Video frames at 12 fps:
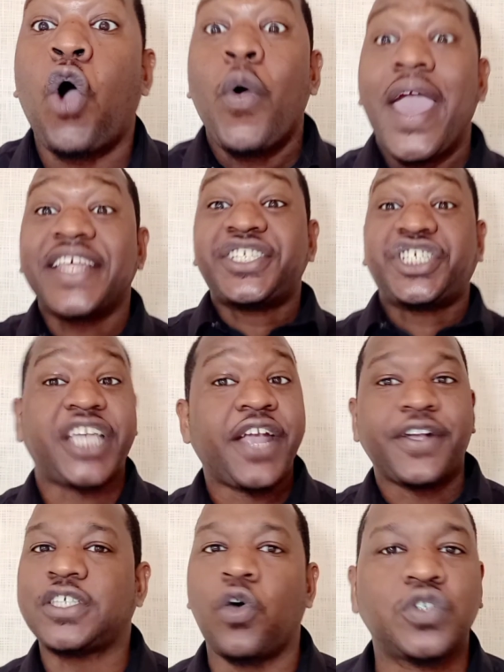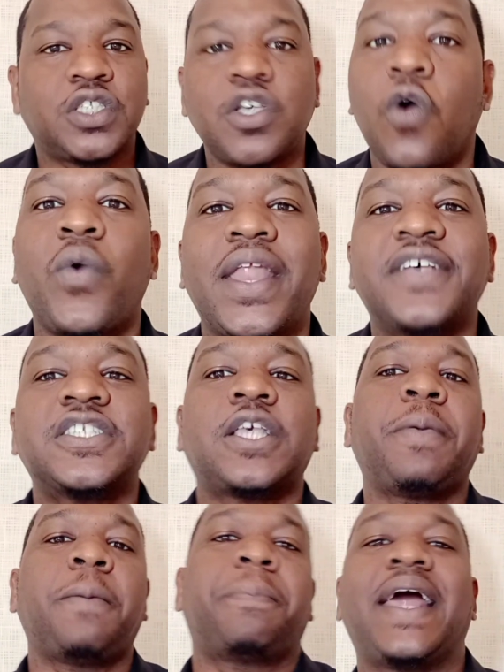ahead and share it so someone else
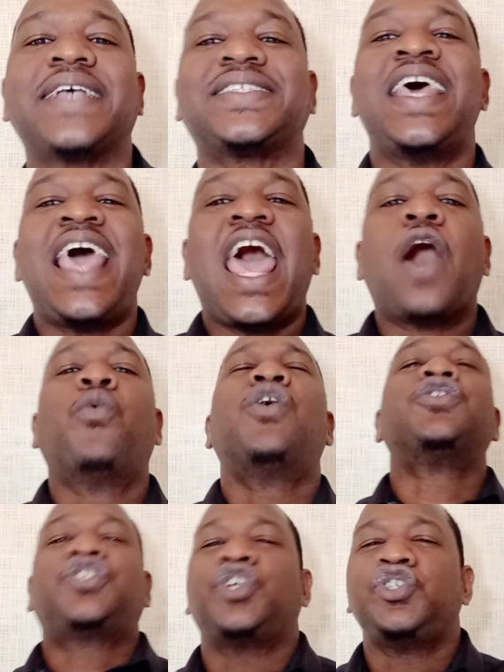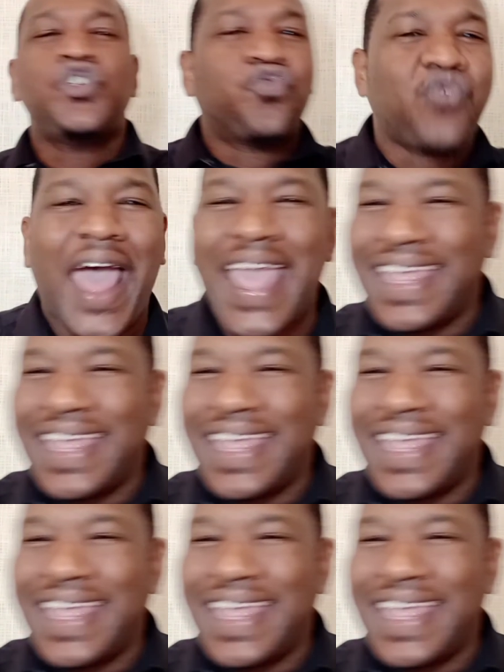can be blessed. And we'll see you right